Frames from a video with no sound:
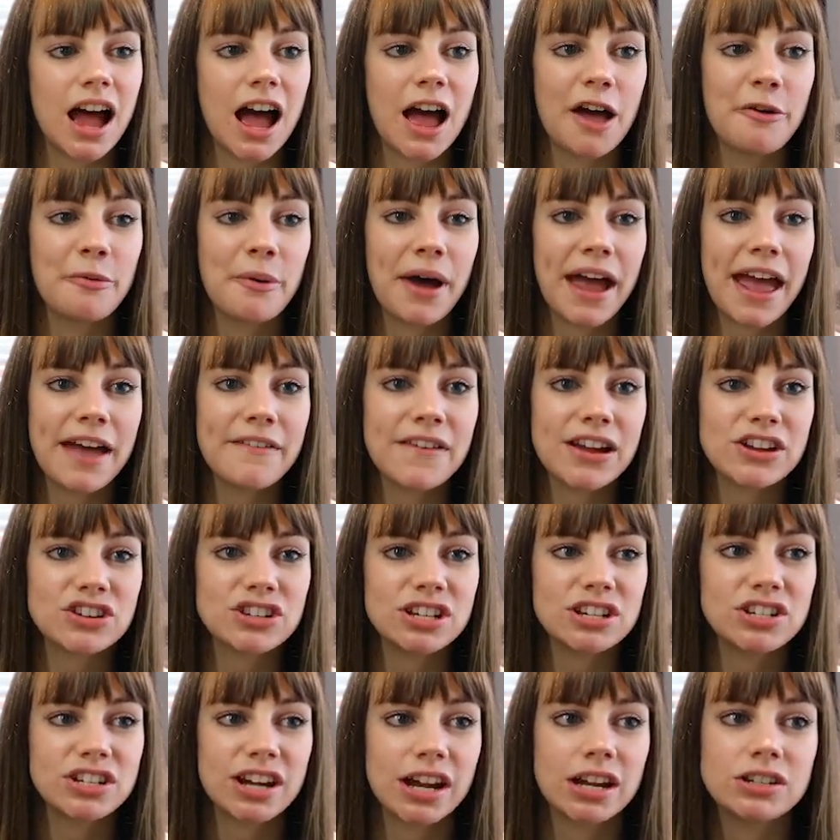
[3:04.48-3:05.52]
um, I have
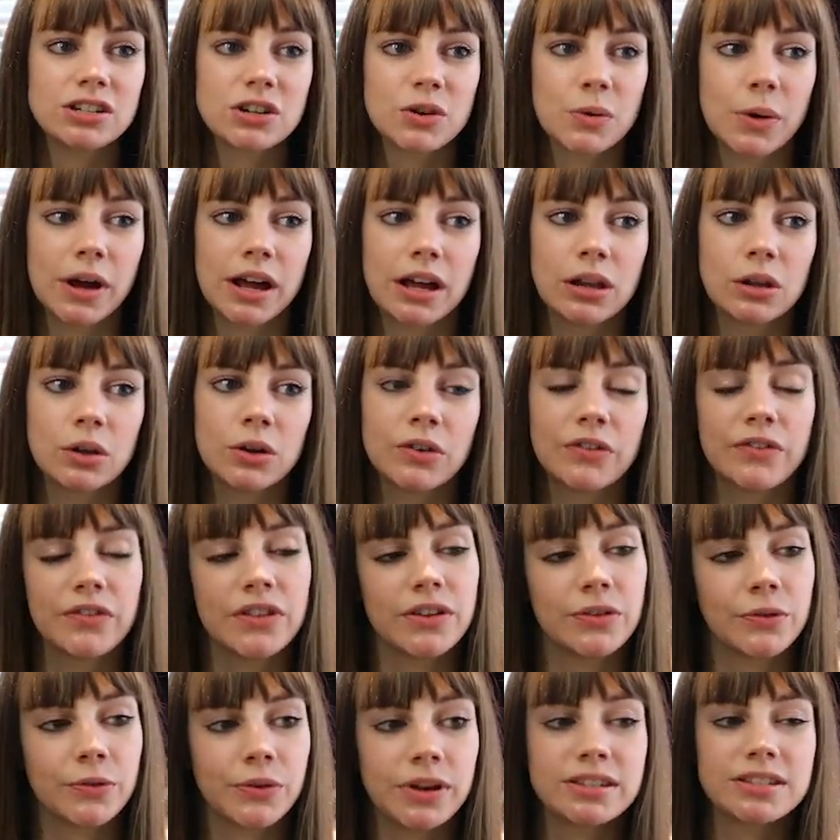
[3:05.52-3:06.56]
actually changed quite a lot of
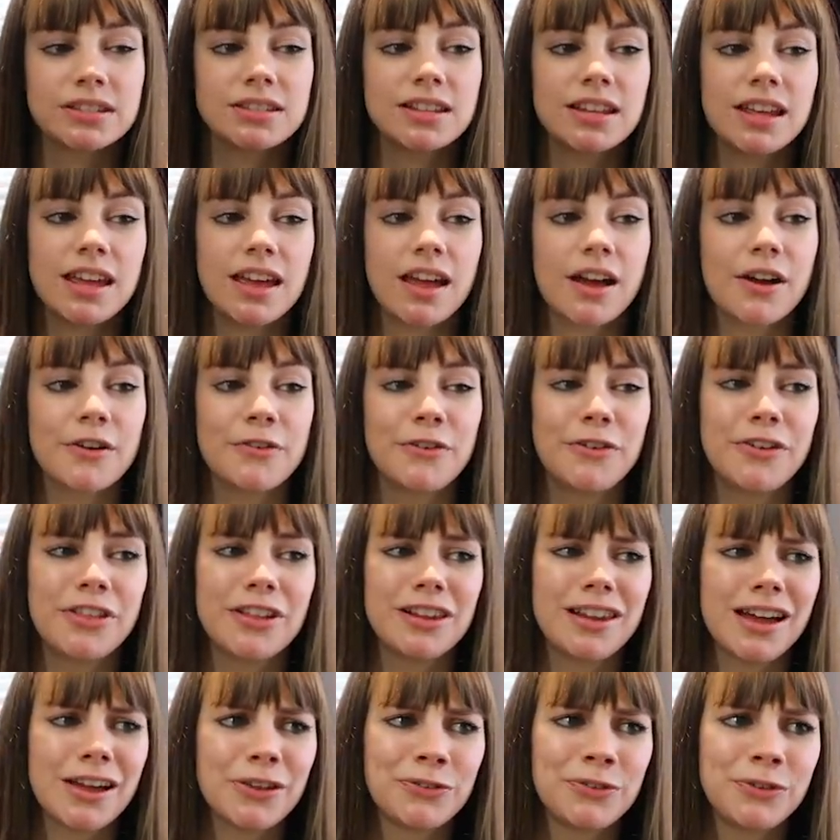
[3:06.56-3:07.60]
this recently over
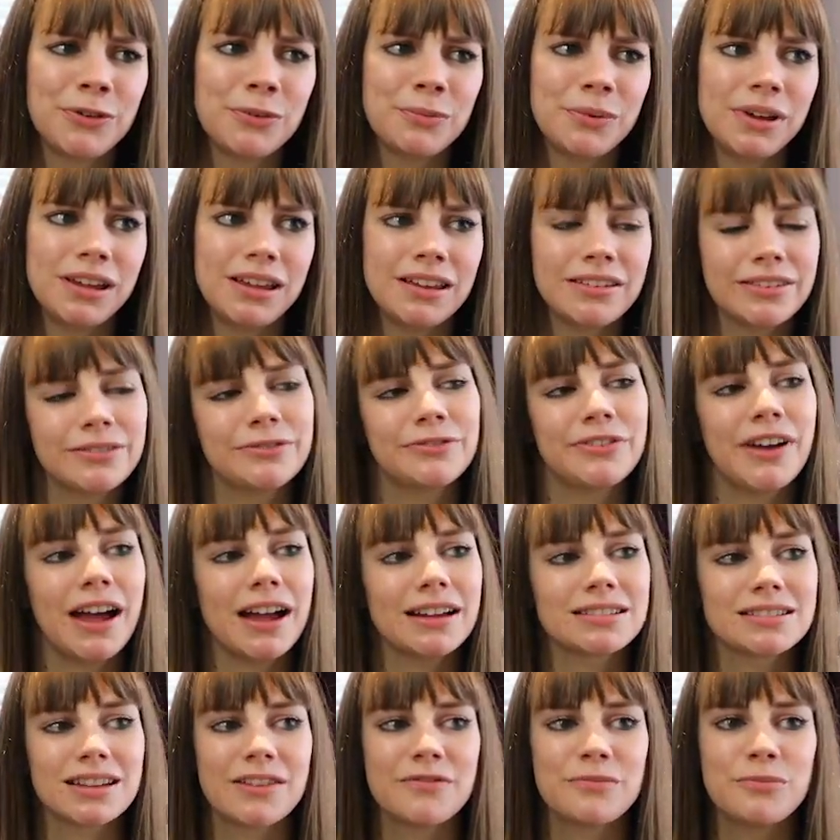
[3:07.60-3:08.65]
the last few weeks in
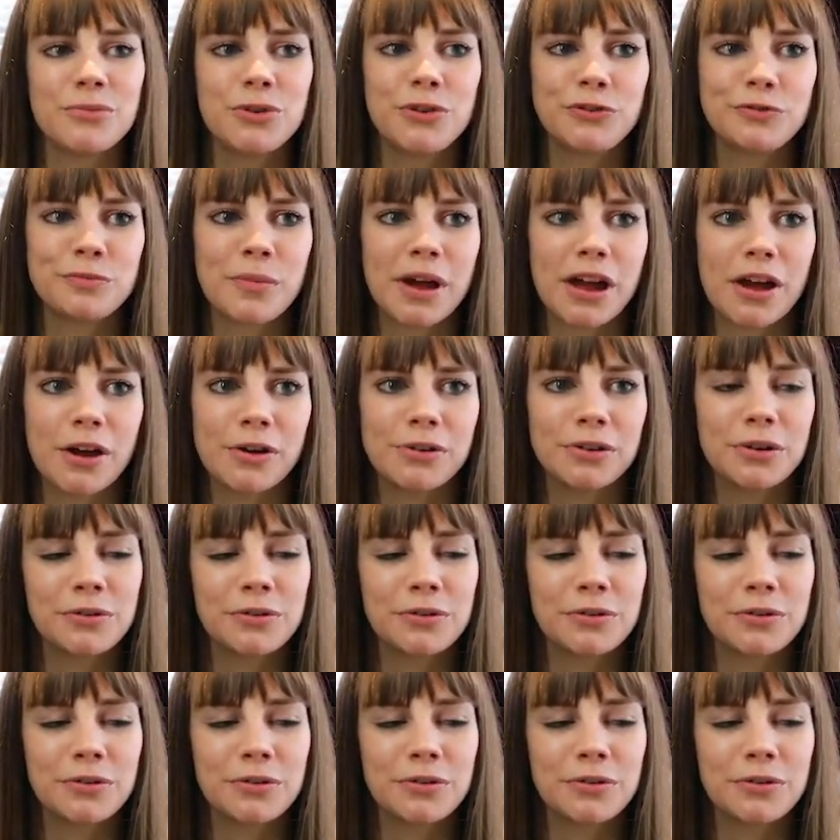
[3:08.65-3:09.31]
fact I've moved my,